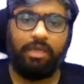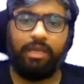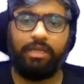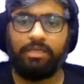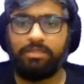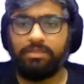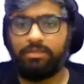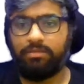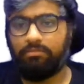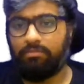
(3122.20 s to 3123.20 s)
It is
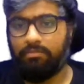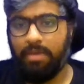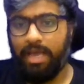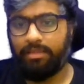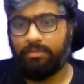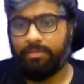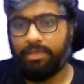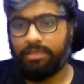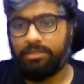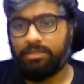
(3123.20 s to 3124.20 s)
math
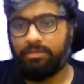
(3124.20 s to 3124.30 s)
based.